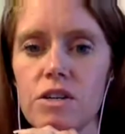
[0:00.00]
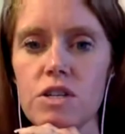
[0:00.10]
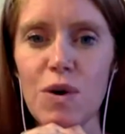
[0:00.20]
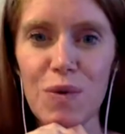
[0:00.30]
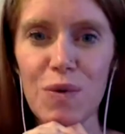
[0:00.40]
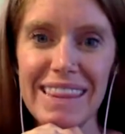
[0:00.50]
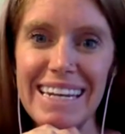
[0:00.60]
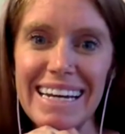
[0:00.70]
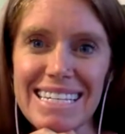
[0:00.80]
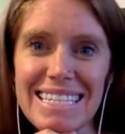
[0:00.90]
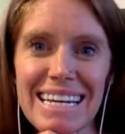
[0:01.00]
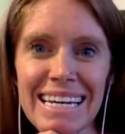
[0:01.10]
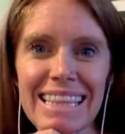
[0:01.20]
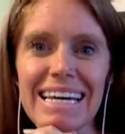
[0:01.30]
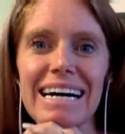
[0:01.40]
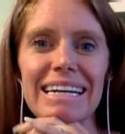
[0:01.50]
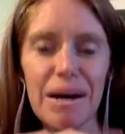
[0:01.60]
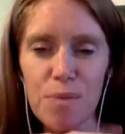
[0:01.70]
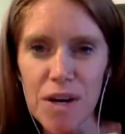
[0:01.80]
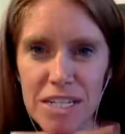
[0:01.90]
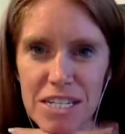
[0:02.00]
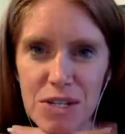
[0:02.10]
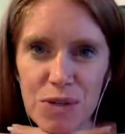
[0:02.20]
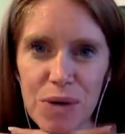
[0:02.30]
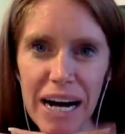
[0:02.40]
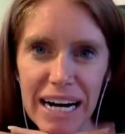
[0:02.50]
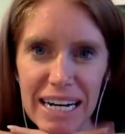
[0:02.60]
So the next thing that I wanted to